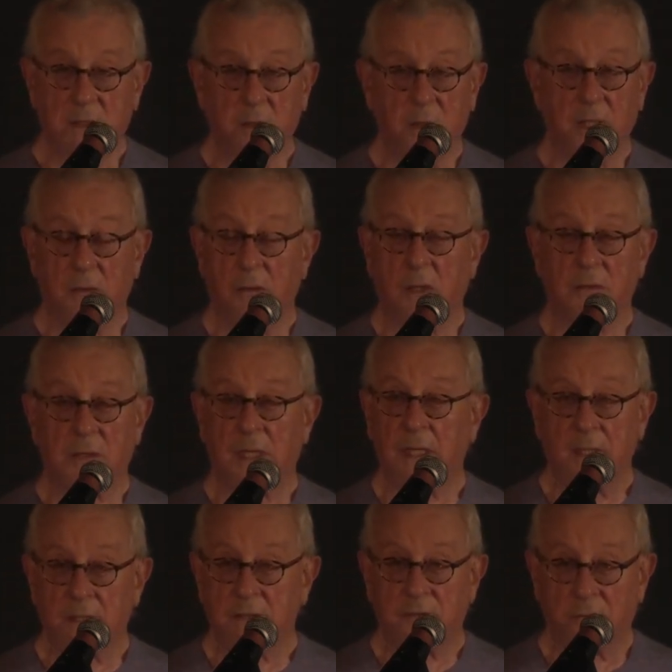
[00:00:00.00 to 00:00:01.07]
2-year-old
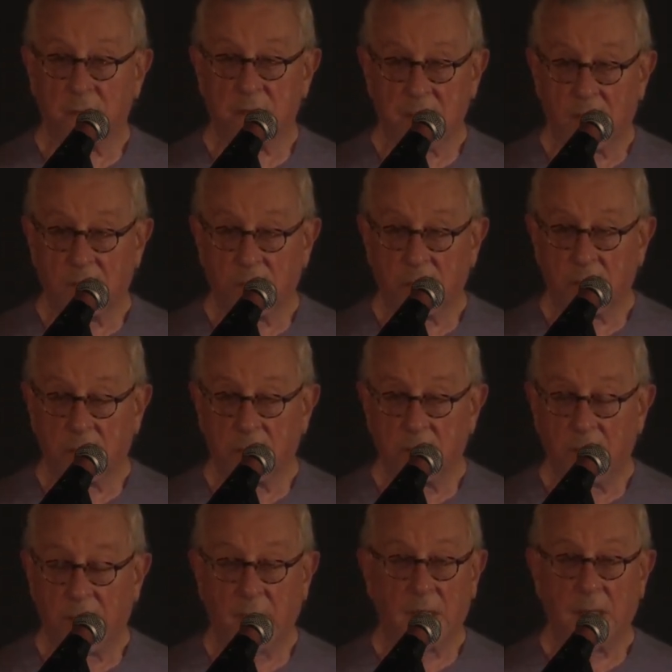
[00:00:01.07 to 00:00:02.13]
kids, for example,
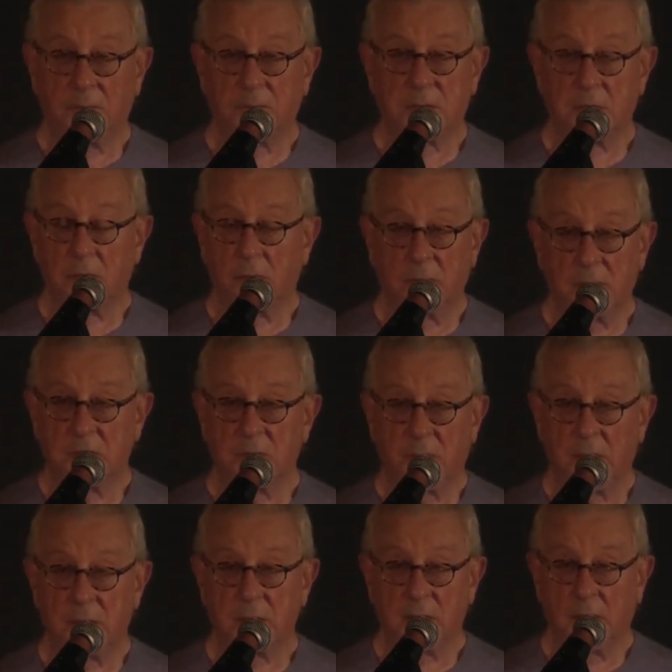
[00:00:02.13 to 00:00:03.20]
could make up stories
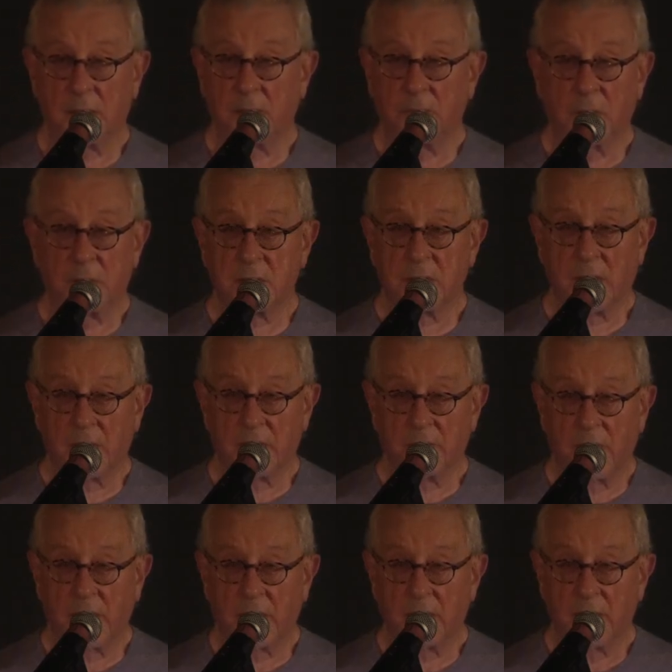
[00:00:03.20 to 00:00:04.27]
based on the books they had
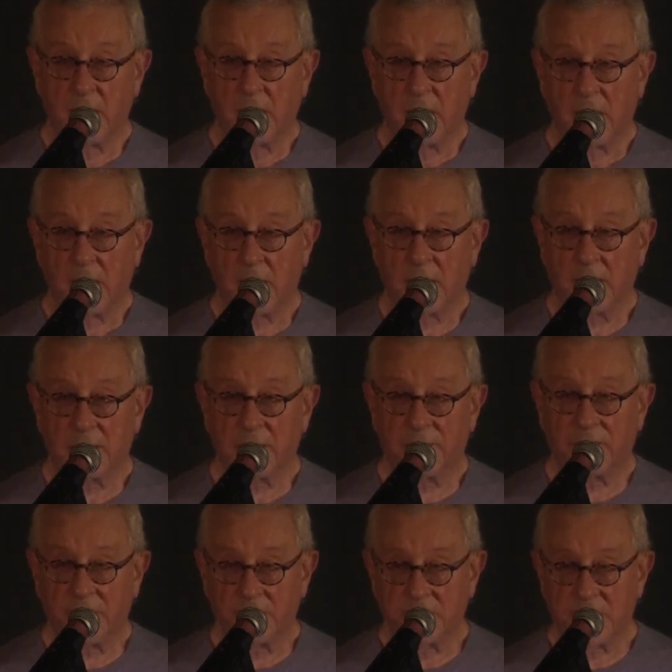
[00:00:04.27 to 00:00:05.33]
read and the
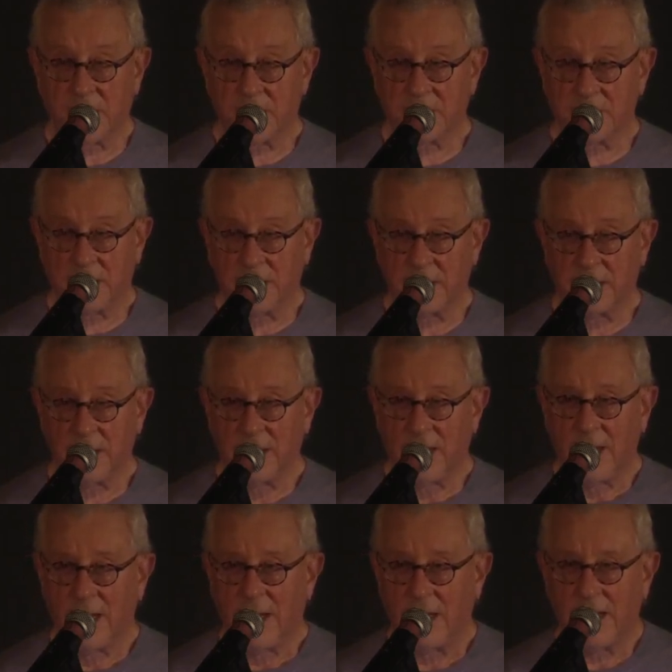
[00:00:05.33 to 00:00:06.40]
films they'd seen,
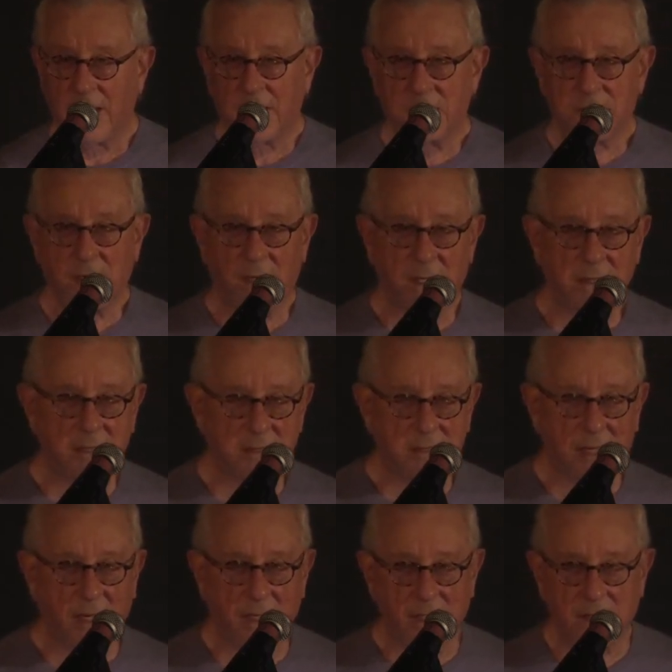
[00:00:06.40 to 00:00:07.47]
John
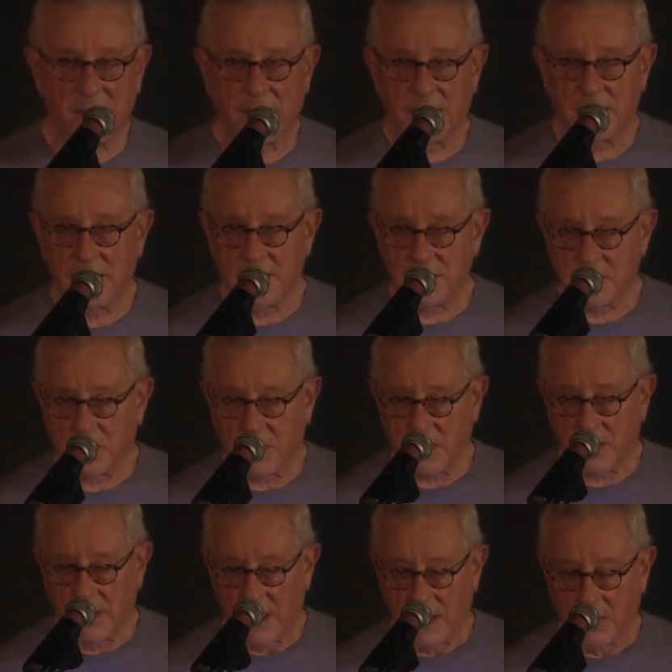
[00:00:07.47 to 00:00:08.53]
decided that these
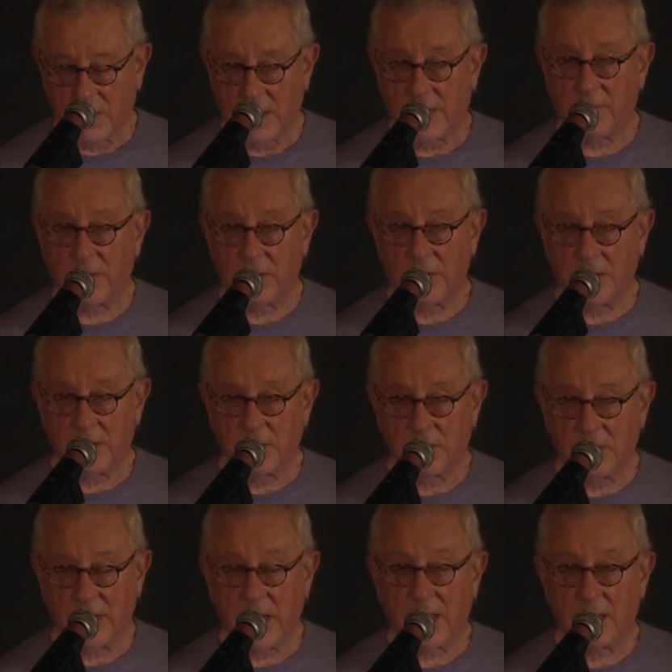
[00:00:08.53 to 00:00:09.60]
were, whatever the
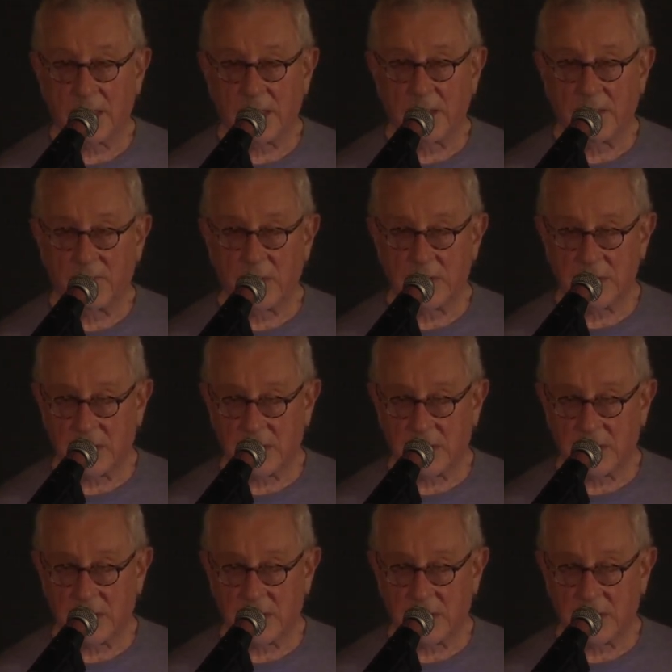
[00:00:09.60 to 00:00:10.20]
reality of these